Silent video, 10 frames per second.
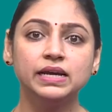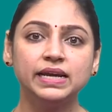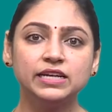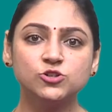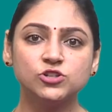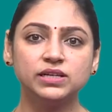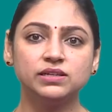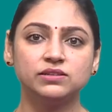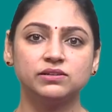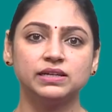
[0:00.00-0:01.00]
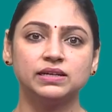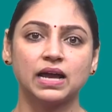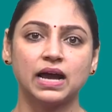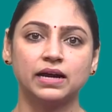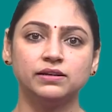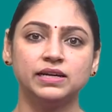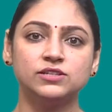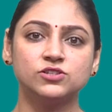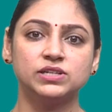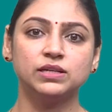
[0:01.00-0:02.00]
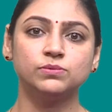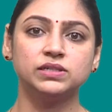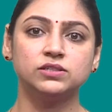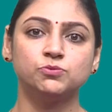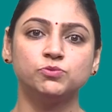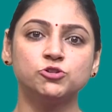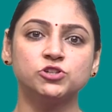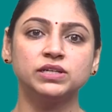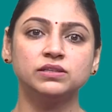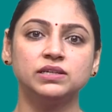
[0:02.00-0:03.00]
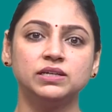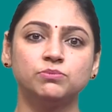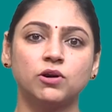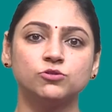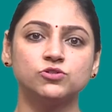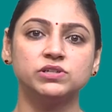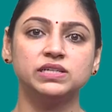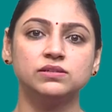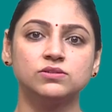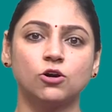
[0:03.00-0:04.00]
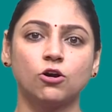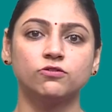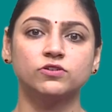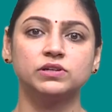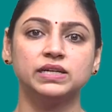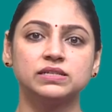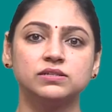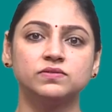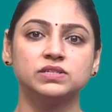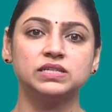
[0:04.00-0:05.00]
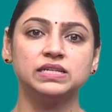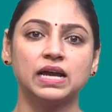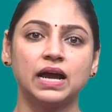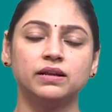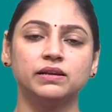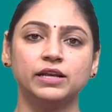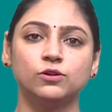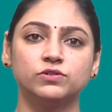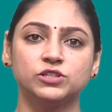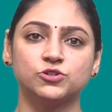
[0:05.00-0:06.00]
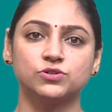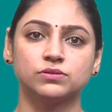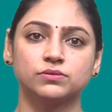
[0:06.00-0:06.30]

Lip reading: engineering, and entertainment, pushing the boundaries of creativity and innovation.